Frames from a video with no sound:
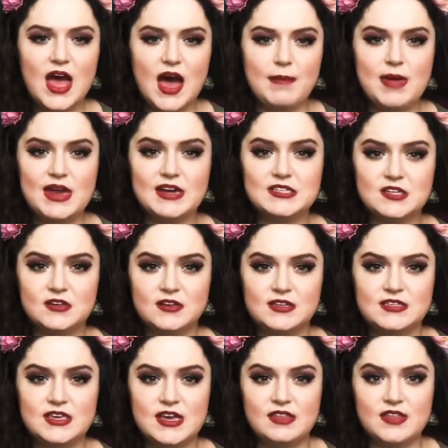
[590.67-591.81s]
I'm not necessarily
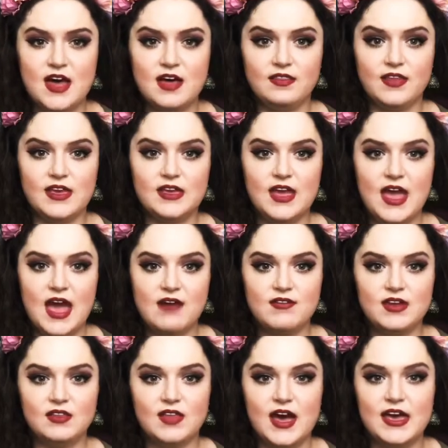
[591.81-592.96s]
saying that like having
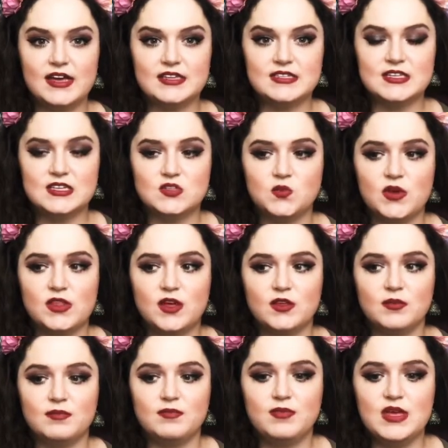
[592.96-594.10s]
alliances with other
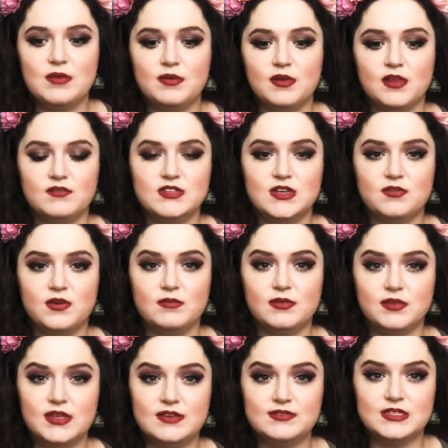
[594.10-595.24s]
people of different
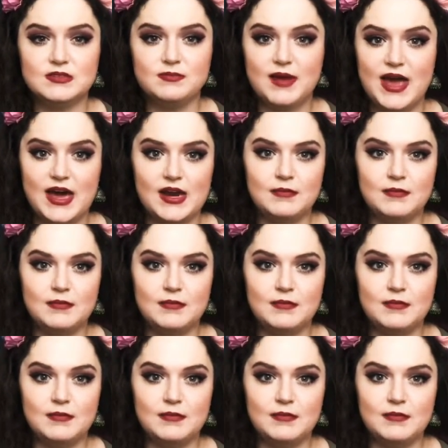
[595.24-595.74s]
beliefs is bad.